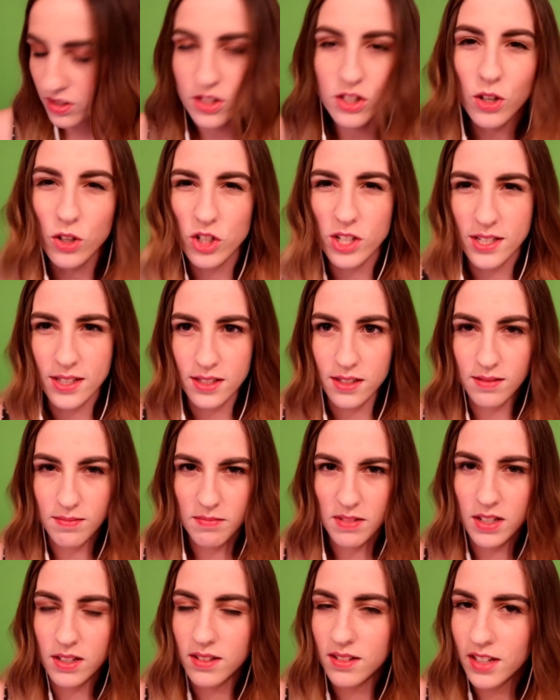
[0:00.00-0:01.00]
So just,
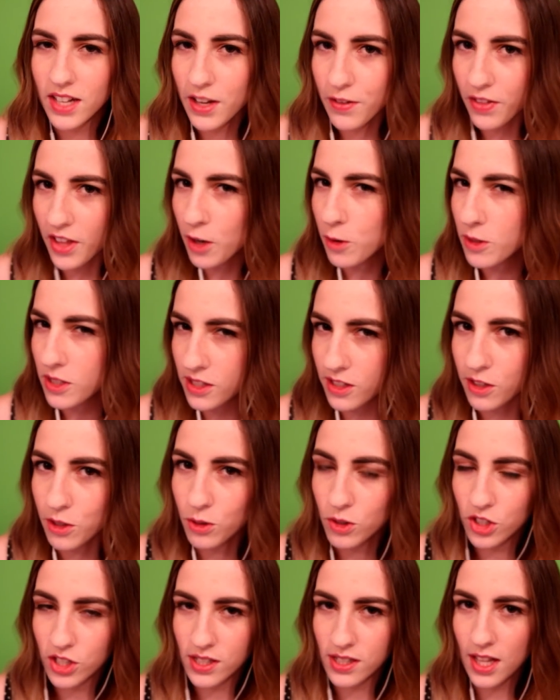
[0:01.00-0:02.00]
if that was
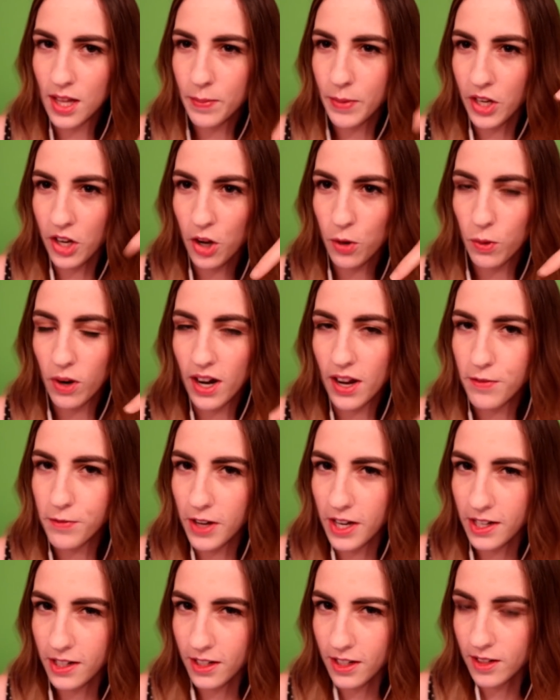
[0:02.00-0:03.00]
you, just let me know where I
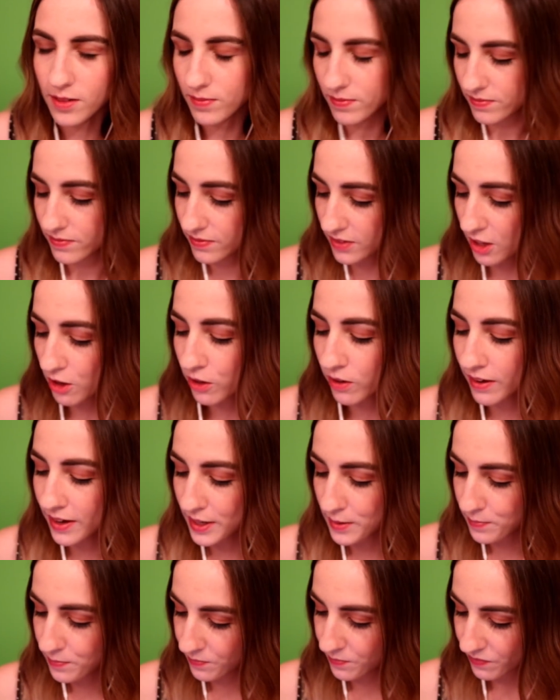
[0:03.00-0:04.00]
find it.
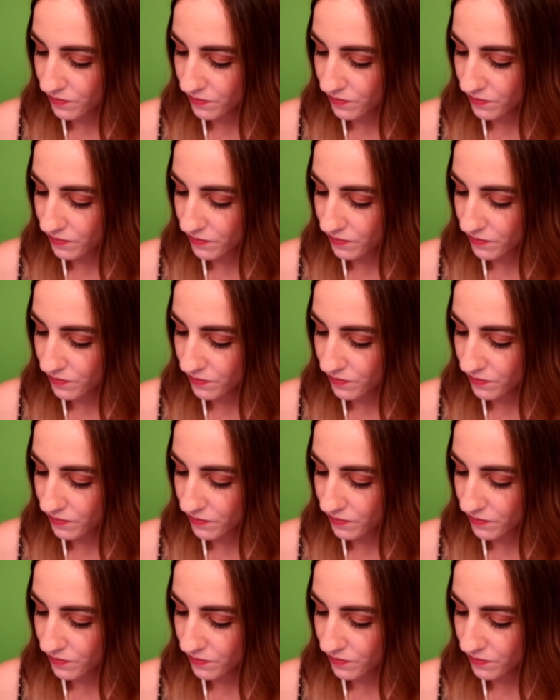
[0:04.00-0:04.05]
Okay.